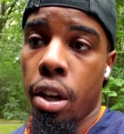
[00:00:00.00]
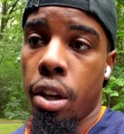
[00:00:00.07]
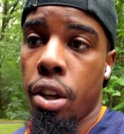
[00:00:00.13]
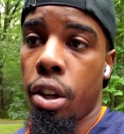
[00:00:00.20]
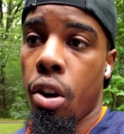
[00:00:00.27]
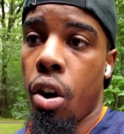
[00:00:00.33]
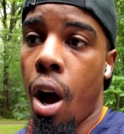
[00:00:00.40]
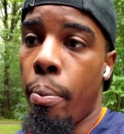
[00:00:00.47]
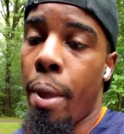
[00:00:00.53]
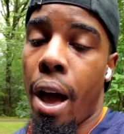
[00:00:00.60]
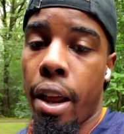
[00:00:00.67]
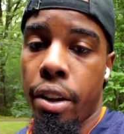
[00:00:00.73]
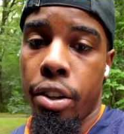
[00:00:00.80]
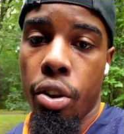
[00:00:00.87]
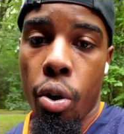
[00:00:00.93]
You know, I'm
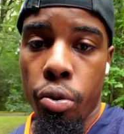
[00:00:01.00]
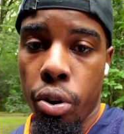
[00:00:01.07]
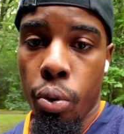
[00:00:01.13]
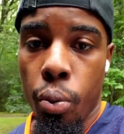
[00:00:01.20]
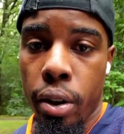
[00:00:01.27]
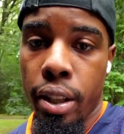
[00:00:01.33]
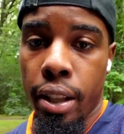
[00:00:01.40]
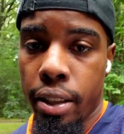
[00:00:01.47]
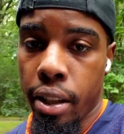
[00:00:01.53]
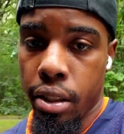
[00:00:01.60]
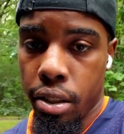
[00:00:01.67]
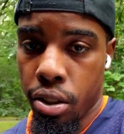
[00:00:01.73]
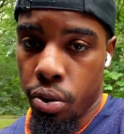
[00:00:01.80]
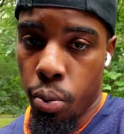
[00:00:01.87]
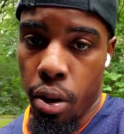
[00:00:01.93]
not the only one that thinks
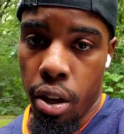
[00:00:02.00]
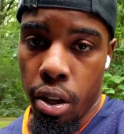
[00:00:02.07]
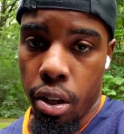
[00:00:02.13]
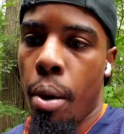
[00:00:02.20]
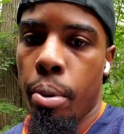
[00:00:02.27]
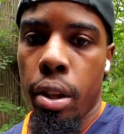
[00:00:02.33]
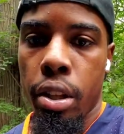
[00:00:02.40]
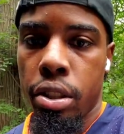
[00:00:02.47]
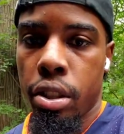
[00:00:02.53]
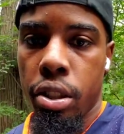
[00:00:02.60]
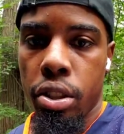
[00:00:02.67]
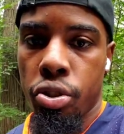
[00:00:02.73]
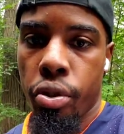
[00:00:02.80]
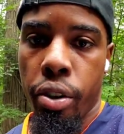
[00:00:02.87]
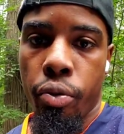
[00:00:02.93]
this way. I've been
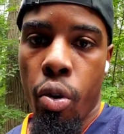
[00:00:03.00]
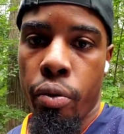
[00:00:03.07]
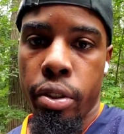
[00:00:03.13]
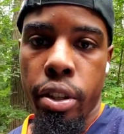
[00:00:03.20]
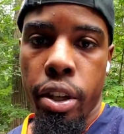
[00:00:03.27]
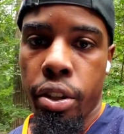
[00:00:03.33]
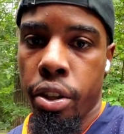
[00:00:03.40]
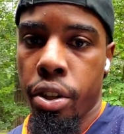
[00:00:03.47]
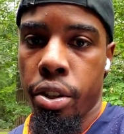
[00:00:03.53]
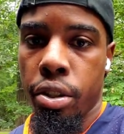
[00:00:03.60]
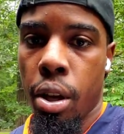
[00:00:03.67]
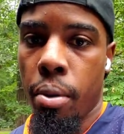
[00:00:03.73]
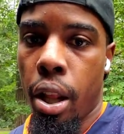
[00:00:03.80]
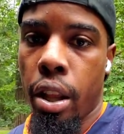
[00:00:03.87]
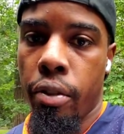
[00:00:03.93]
listening to Drake for over 10
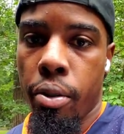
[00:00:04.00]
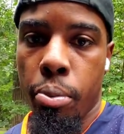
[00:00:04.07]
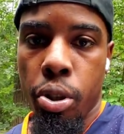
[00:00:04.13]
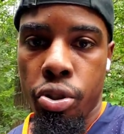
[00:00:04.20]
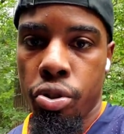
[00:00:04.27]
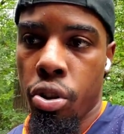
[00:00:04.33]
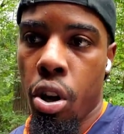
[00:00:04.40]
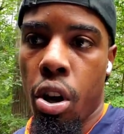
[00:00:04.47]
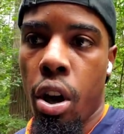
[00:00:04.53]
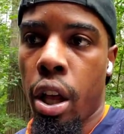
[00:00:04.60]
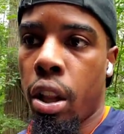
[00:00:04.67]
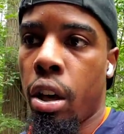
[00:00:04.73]
years. I live in Montreal.